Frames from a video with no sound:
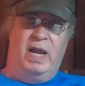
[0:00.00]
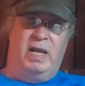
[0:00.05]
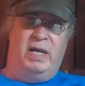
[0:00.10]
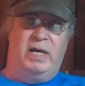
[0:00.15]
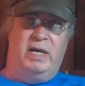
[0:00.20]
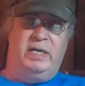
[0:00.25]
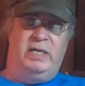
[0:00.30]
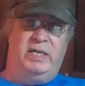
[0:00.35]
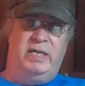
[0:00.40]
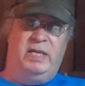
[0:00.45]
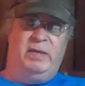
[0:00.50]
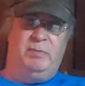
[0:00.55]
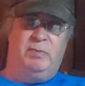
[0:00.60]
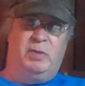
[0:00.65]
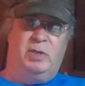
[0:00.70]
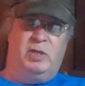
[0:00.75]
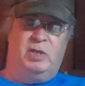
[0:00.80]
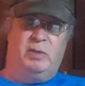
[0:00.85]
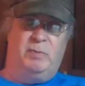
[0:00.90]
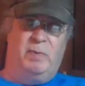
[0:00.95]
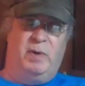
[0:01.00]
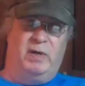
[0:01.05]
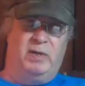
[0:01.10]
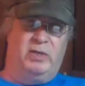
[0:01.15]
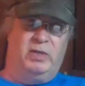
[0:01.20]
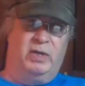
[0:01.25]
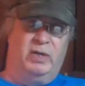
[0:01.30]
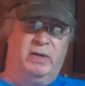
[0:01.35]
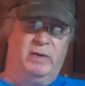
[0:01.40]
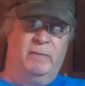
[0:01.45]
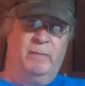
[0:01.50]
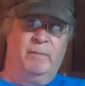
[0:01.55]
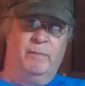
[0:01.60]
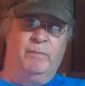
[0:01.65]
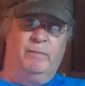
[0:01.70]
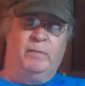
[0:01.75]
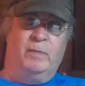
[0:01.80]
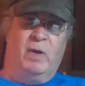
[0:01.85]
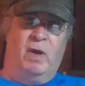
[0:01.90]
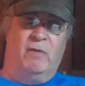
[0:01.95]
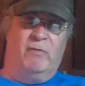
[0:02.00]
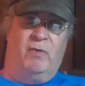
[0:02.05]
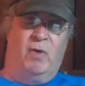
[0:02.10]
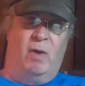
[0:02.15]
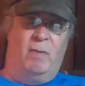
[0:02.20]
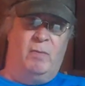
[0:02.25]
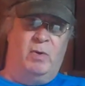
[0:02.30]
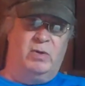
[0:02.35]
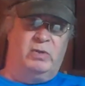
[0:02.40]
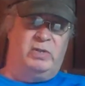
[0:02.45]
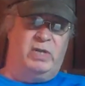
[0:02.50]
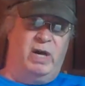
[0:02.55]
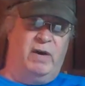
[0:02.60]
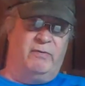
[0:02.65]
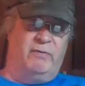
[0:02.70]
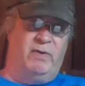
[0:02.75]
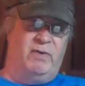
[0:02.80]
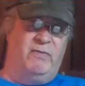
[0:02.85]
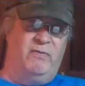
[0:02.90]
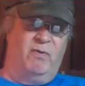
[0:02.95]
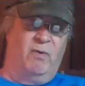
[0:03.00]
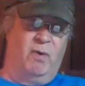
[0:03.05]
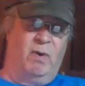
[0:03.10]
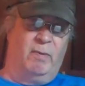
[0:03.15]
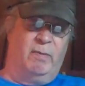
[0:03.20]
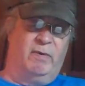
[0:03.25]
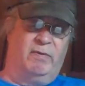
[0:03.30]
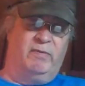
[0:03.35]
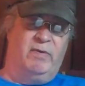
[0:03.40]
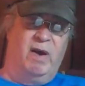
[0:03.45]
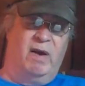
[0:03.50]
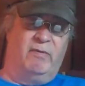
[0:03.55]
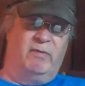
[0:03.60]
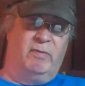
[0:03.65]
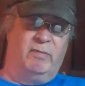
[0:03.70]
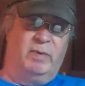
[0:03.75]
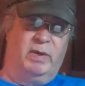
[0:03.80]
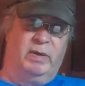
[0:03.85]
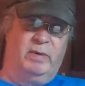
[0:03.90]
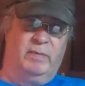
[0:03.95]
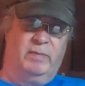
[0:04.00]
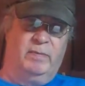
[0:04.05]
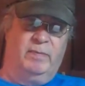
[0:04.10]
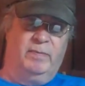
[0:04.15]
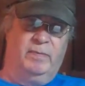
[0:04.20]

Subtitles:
and a deep suspicion of almost every form of government.